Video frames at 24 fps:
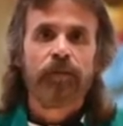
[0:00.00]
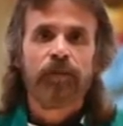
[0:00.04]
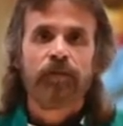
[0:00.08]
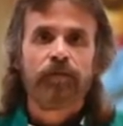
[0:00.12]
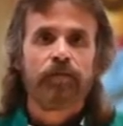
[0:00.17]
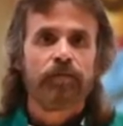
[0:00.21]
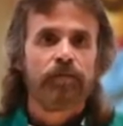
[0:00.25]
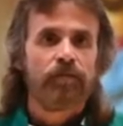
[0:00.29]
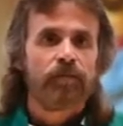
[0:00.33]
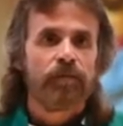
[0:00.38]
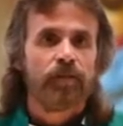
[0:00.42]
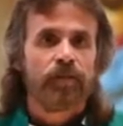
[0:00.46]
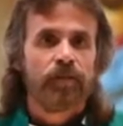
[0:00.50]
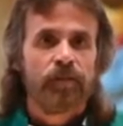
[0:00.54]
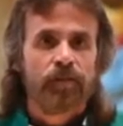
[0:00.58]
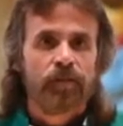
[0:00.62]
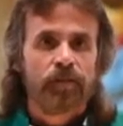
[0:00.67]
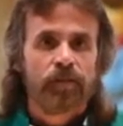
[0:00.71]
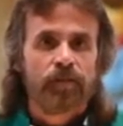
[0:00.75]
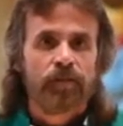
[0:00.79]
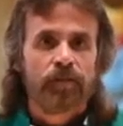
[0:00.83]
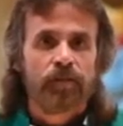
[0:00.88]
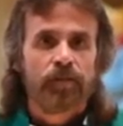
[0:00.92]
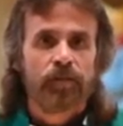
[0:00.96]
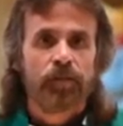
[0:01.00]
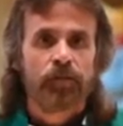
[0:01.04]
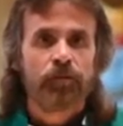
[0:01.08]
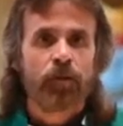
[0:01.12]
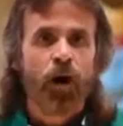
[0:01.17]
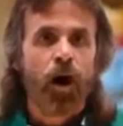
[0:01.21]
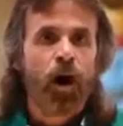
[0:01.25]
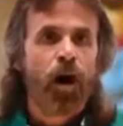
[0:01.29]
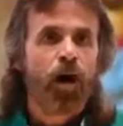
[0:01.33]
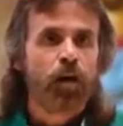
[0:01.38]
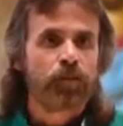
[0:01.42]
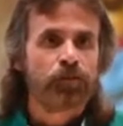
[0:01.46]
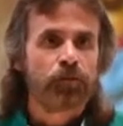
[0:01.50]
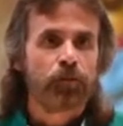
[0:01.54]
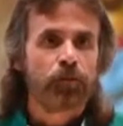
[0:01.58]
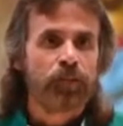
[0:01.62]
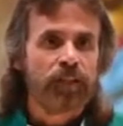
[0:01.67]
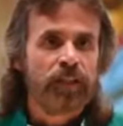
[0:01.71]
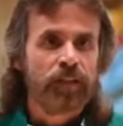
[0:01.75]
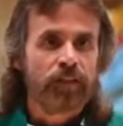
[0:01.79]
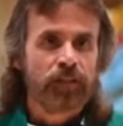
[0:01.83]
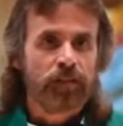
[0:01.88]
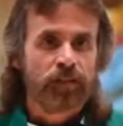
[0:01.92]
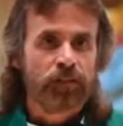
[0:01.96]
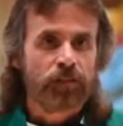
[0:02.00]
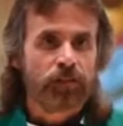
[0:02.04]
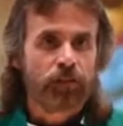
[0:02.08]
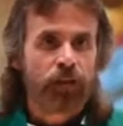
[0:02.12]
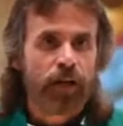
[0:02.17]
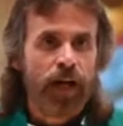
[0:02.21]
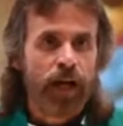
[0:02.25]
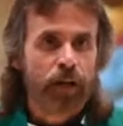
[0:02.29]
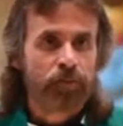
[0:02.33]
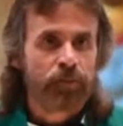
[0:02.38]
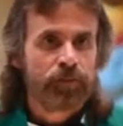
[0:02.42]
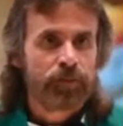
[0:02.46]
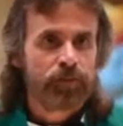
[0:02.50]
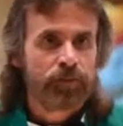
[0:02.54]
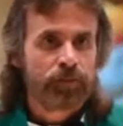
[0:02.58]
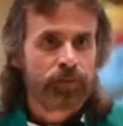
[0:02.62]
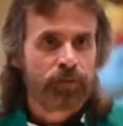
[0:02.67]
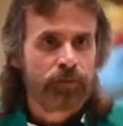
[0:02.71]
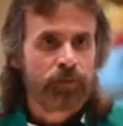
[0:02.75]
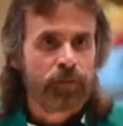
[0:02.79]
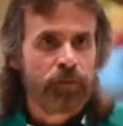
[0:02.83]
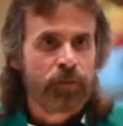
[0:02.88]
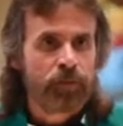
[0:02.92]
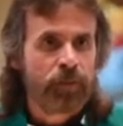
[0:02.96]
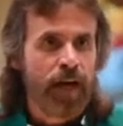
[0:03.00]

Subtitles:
even the dogs will eat the scraps